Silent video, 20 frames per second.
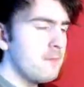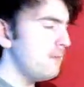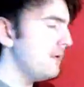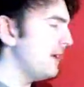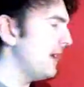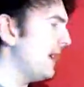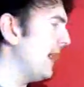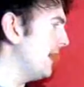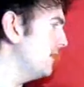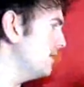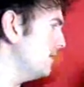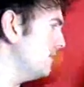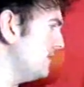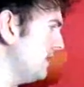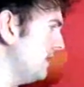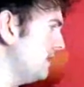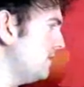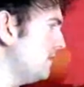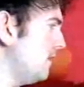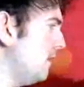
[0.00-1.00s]
Because
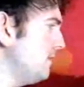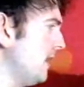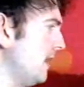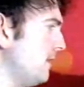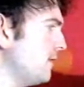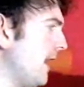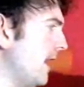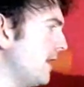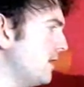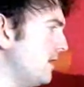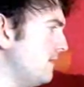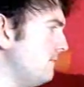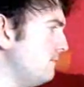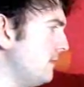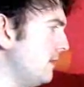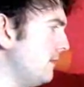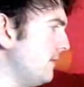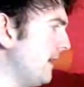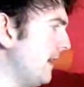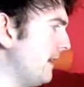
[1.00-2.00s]
obviously a lot of the attractions
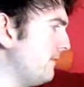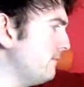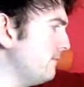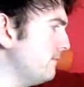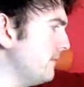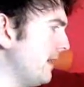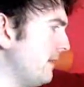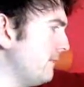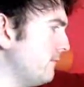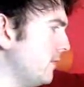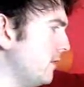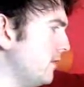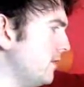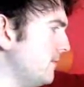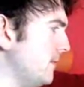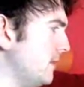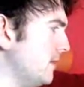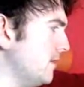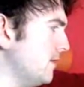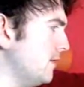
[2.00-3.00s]
in Watch
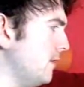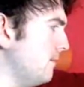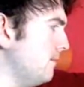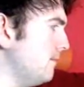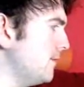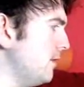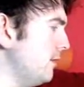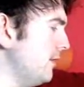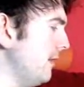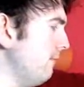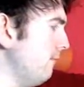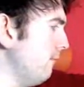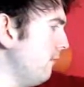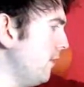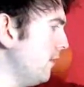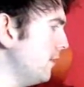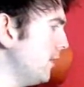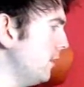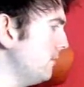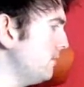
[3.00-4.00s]
Box is gone. There's only
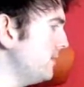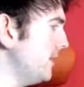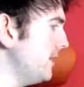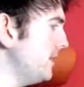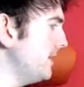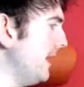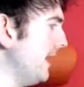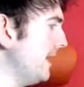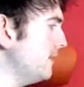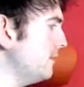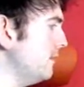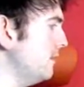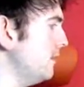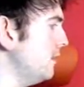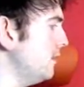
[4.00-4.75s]
one opening day